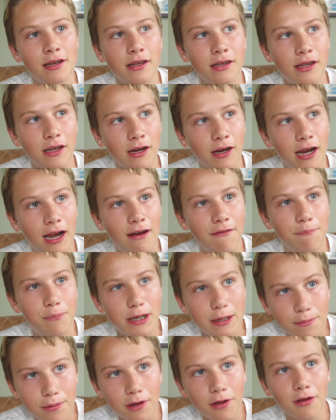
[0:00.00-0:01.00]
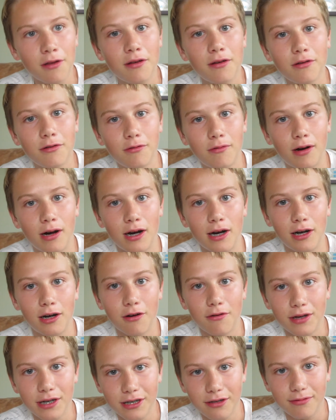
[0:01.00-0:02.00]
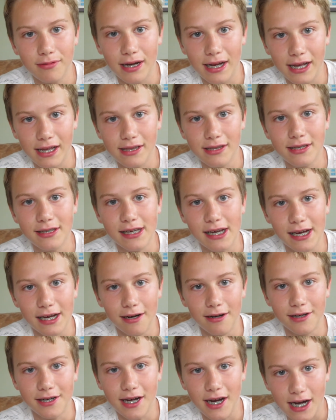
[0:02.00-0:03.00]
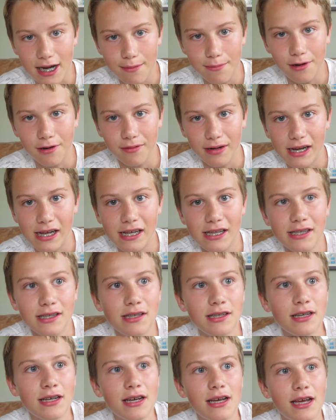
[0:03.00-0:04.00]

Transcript: they have people who are going to raids and are talking about raids,